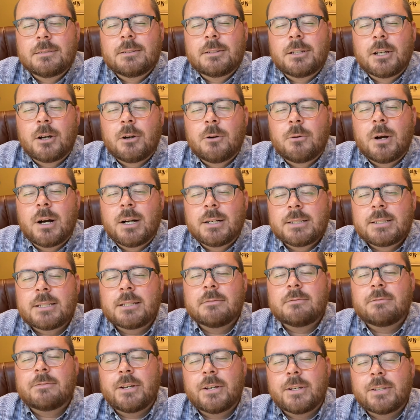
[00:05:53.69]
go
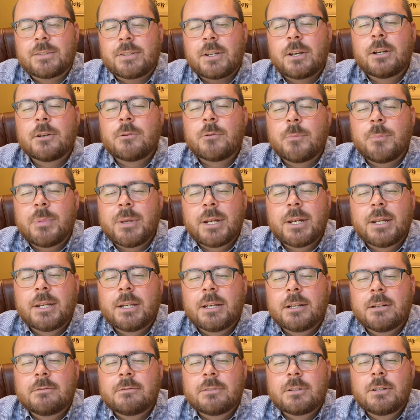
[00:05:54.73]
unconfessed, unrepented
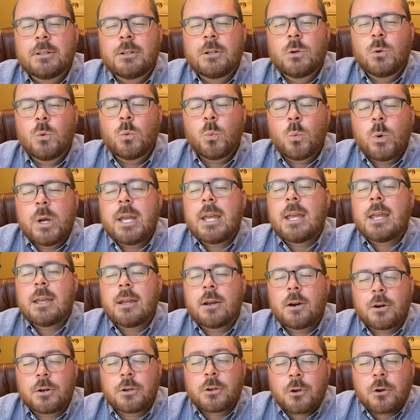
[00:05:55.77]
of. We
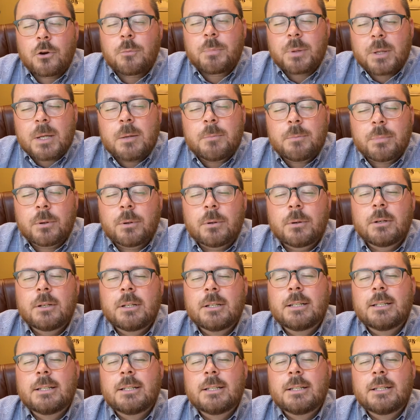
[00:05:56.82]
are your people.